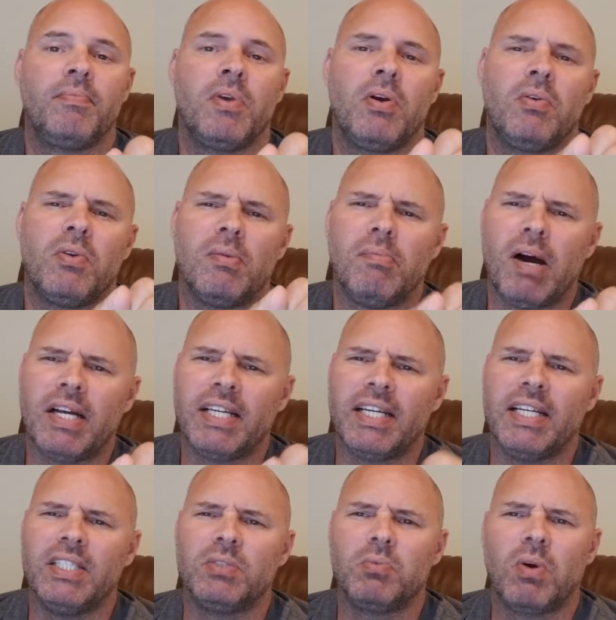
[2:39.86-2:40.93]
Rehmannia
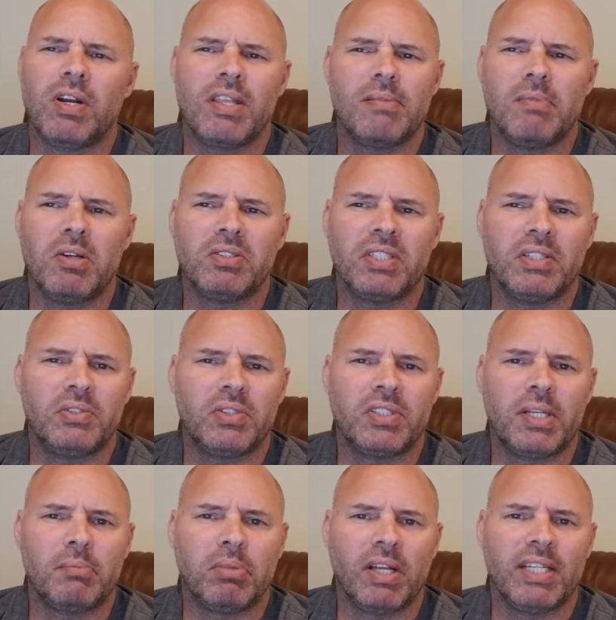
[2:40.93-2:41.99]
is one of the most
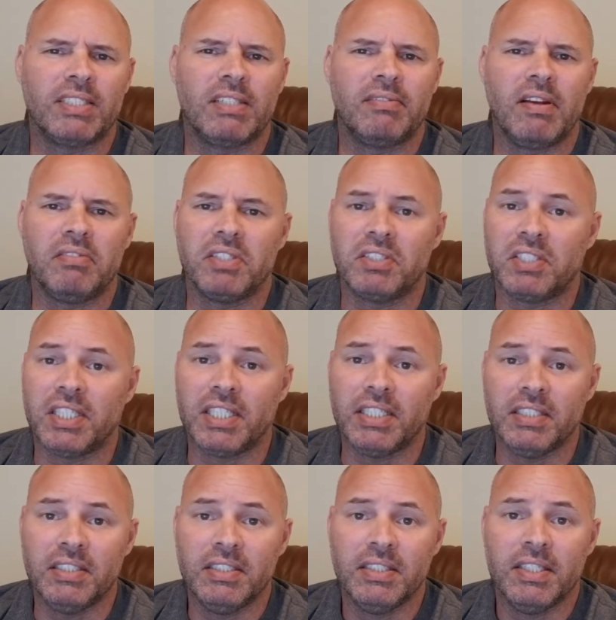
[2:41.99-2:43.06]
interesting plants I've ever seen.